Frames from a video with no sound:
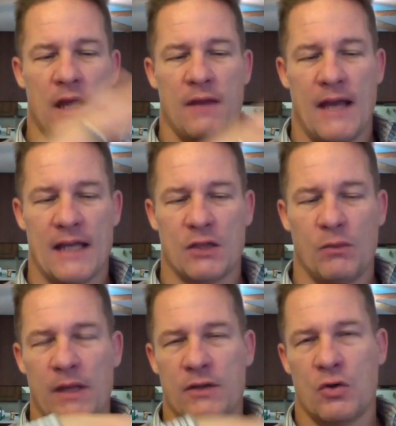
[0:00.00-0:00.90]
That's the
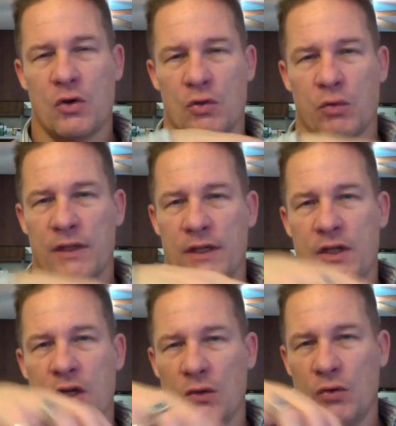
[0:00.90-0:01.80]
way this course works. As you
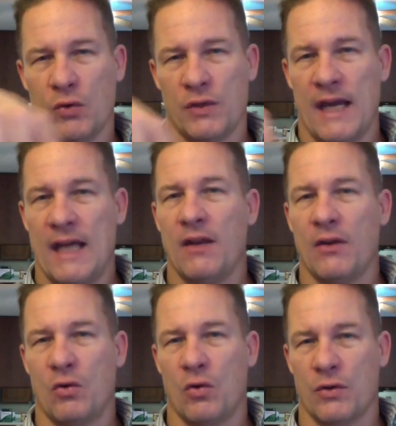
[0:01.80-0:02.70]
go towards the end of the
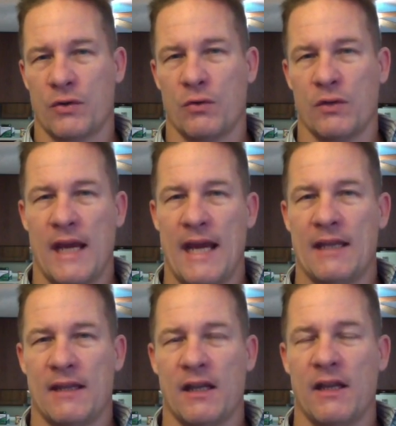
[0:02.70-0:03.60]
course, towards the
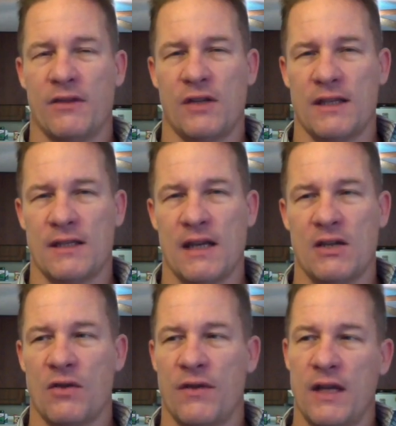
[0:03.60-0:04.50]
8th, 9th, 10th
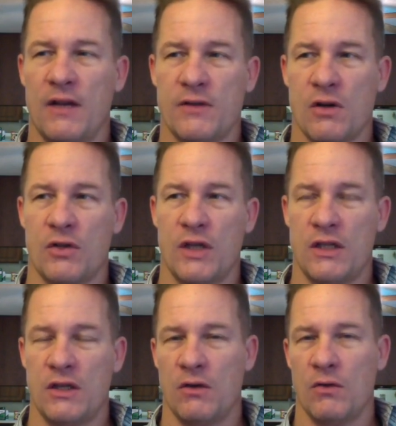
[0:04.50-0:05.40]
session, then I'll start
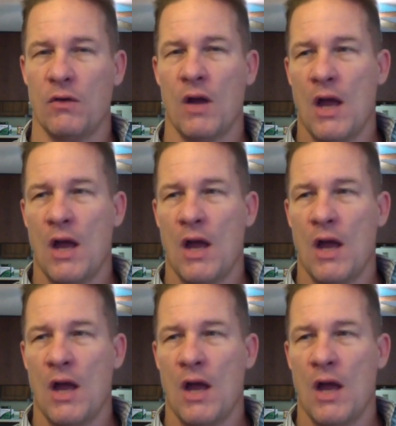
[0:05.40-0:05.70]
teaching you